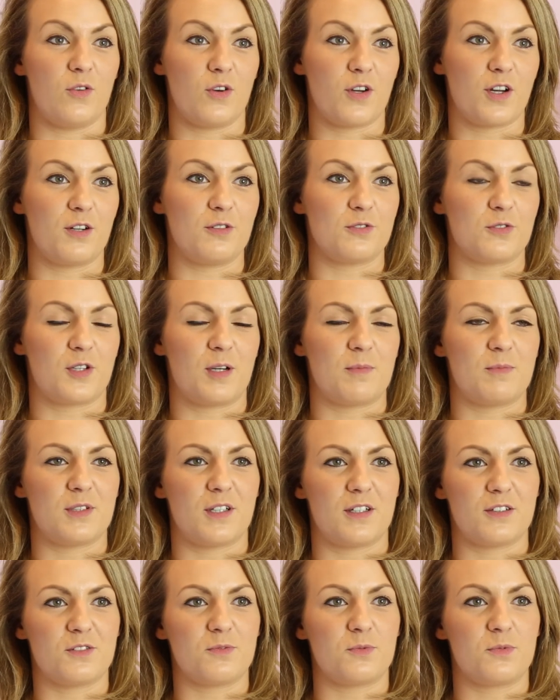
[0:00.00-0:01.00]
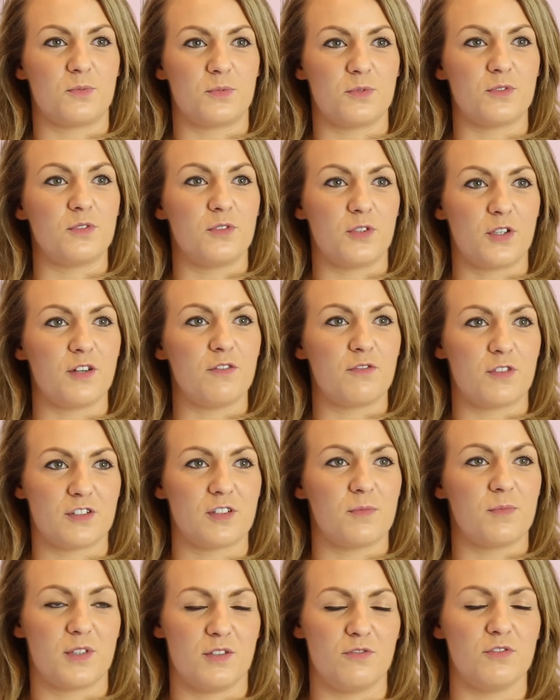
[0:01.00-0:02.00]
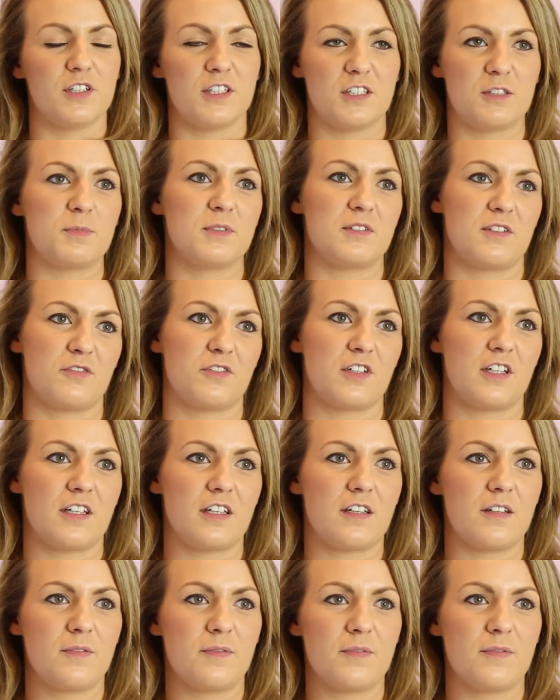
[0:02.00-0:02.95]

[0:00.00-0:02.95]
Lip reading: lot of girls will come to us looking for something really specific.